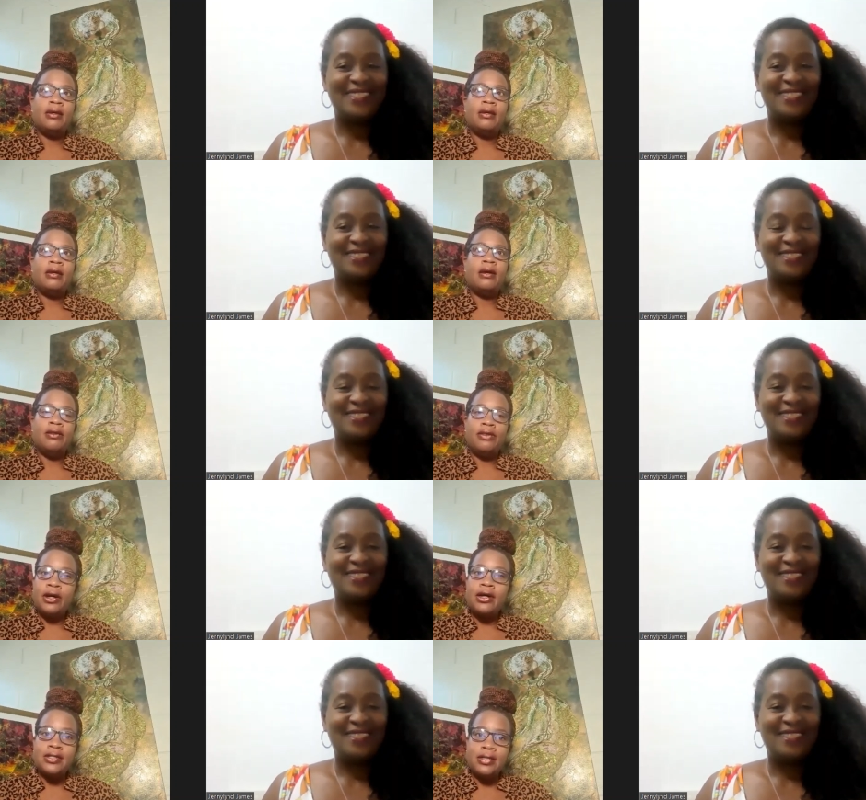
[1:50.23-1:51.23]
Speaker 1: other
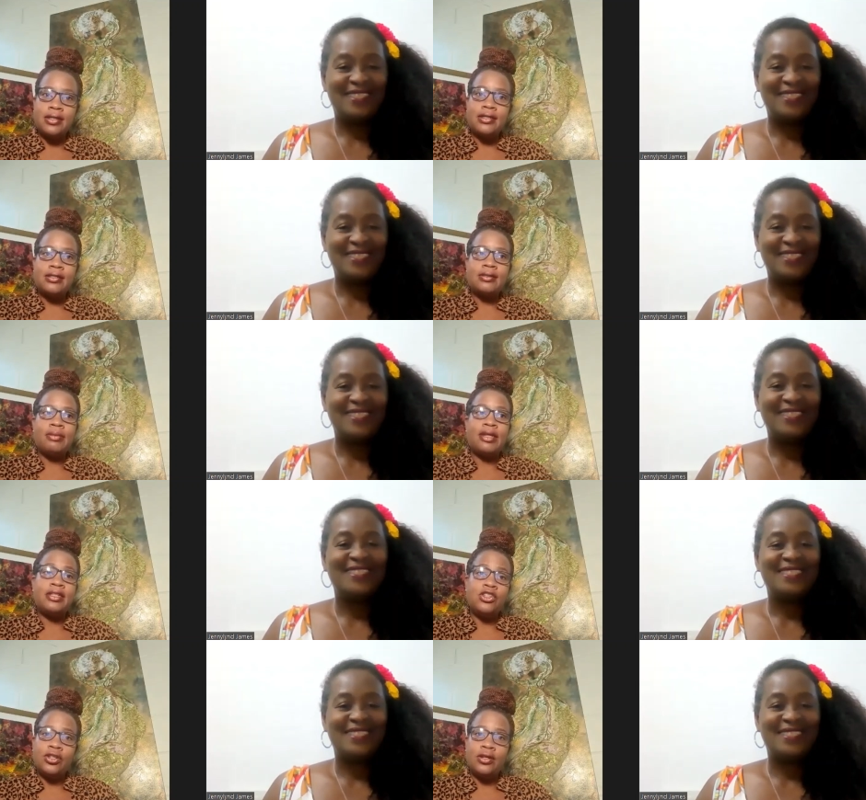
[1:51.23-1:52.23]
artists, my
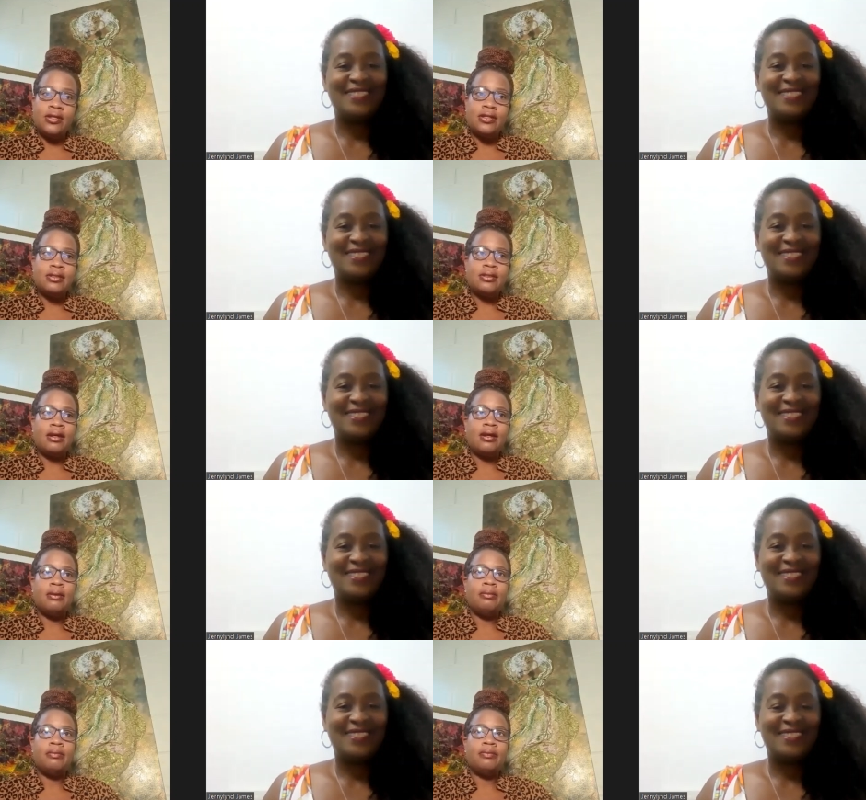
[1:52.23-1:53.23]
teachers,
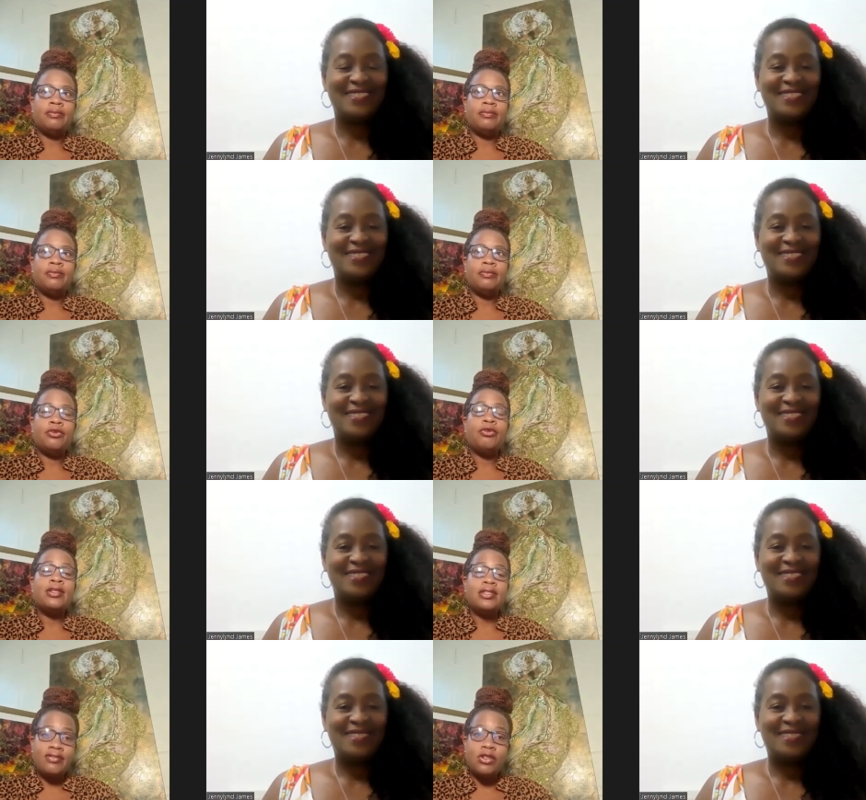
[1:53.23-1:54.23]
um,
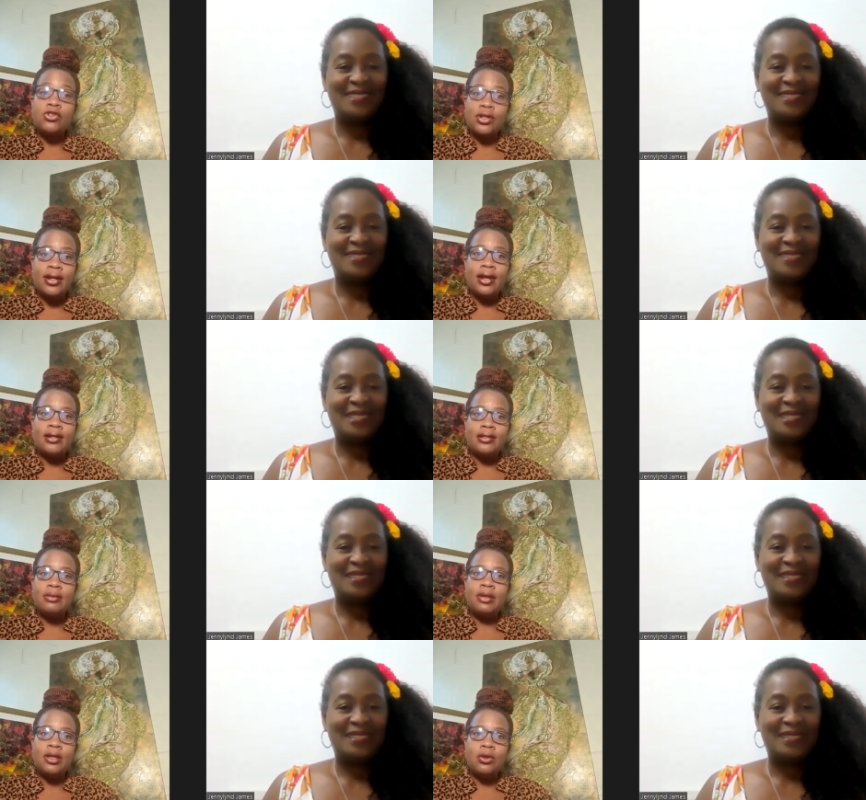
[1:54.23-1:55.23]
creatives in Trinidad
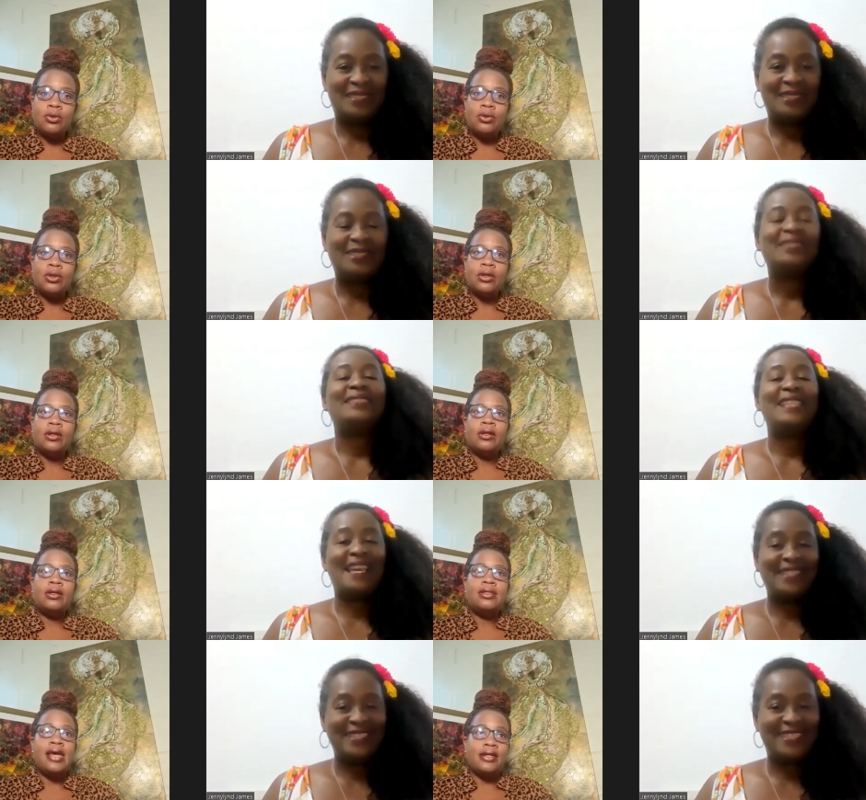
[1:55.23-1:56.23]
and Tobago,
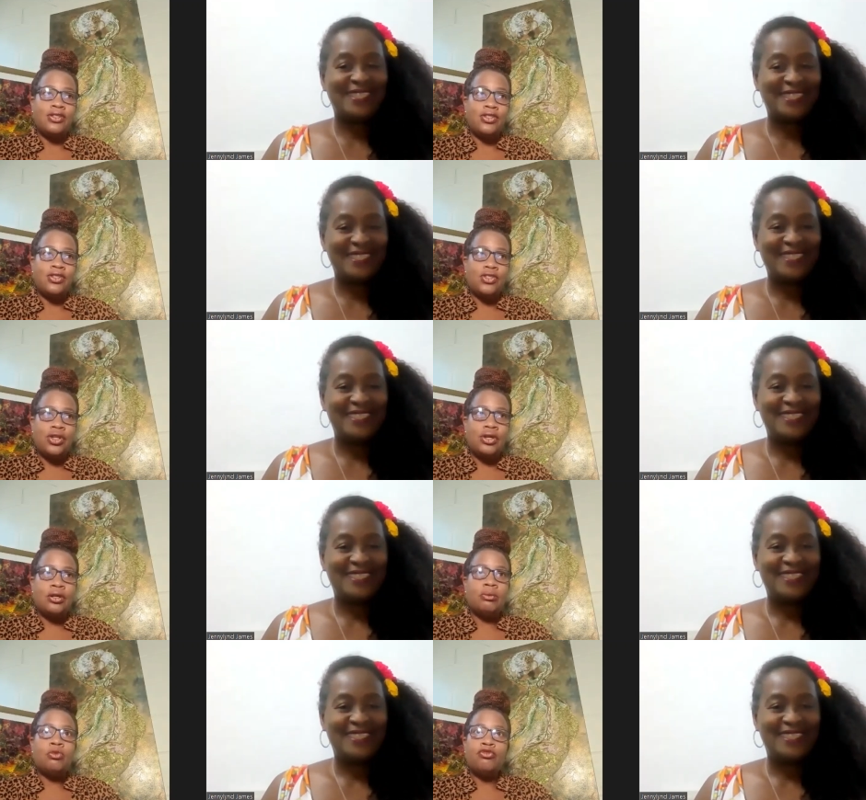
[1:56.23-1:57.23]
yes. texture,
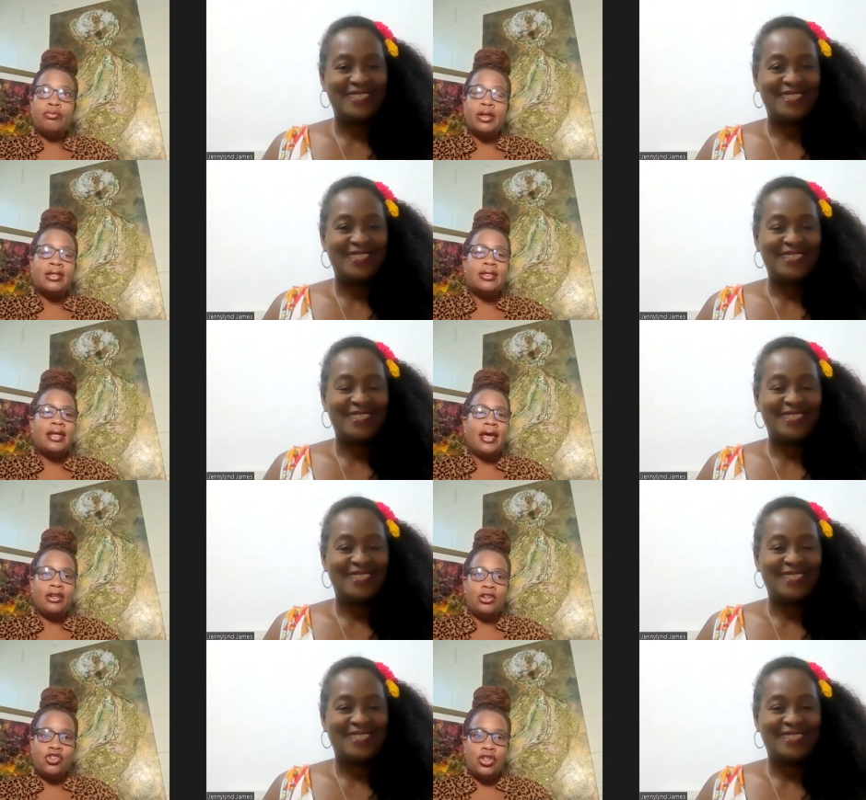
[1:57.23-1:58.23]
movement, the
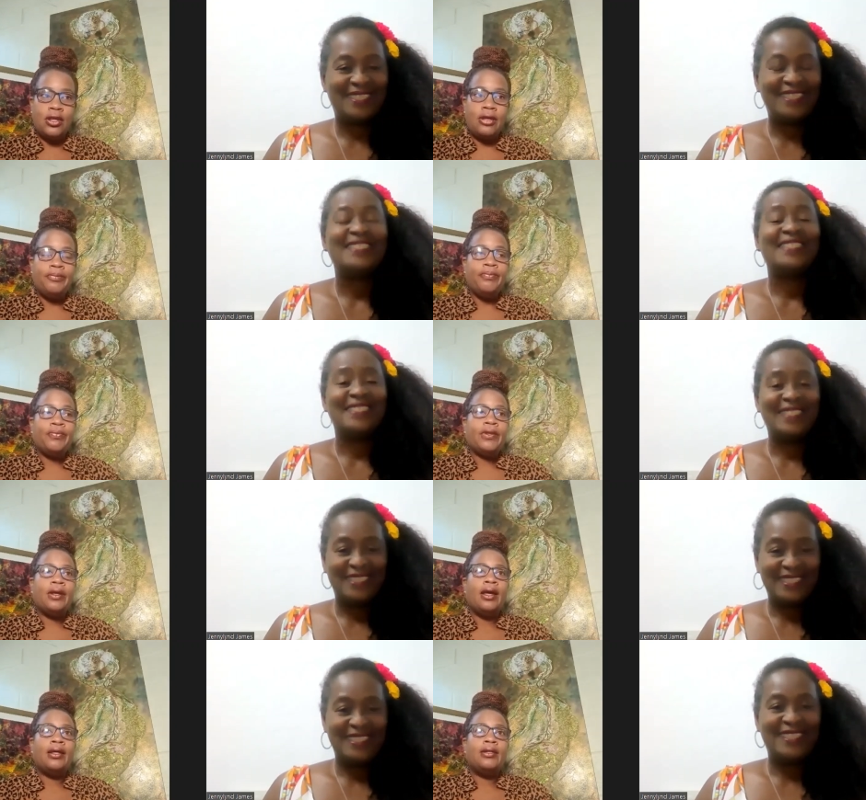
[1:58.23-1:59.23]
energy.
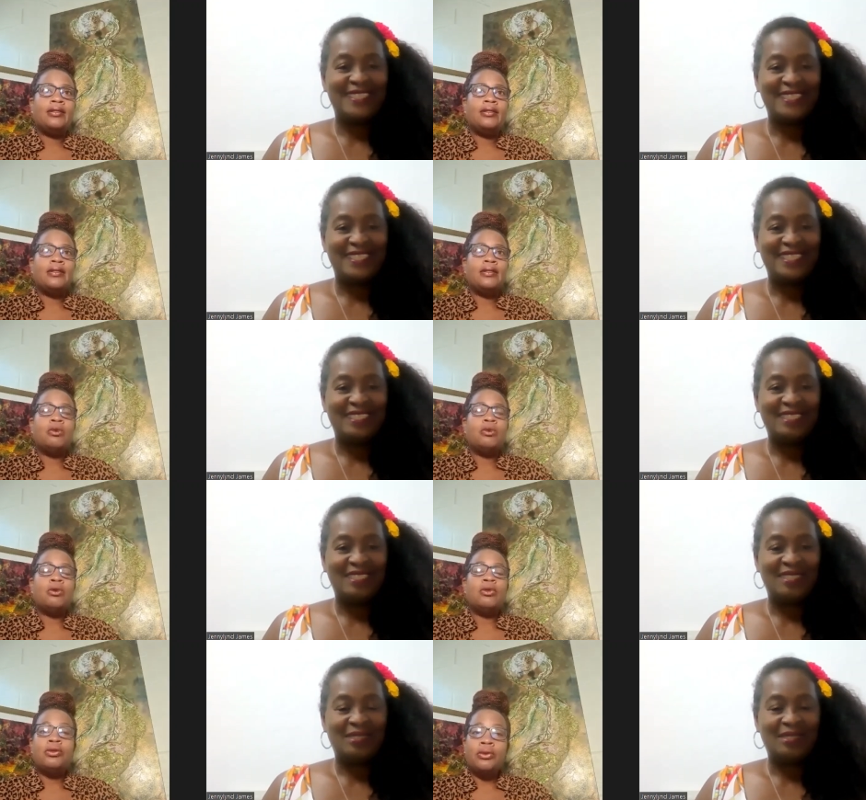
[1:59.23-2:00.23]
And um,
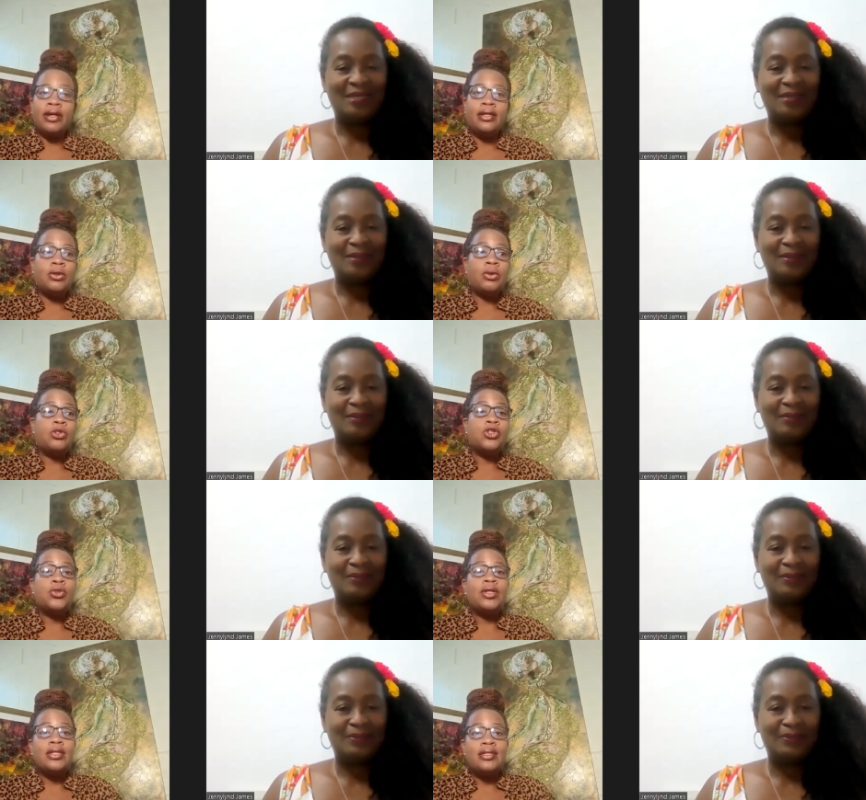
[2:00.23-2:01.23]
although I didn't go
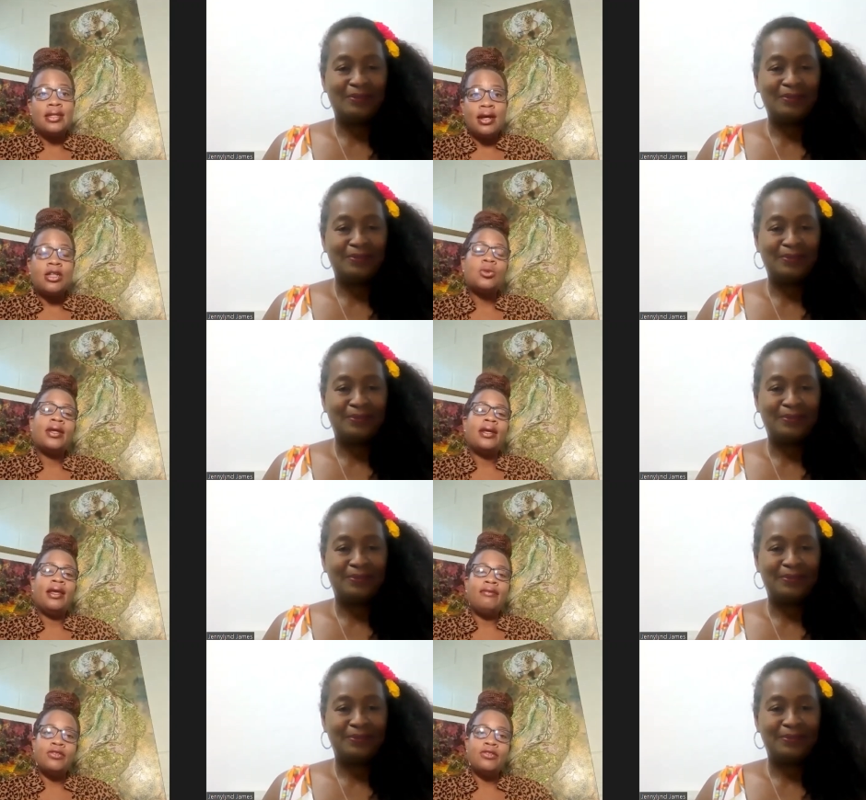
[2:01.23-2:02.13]
straight into art when I left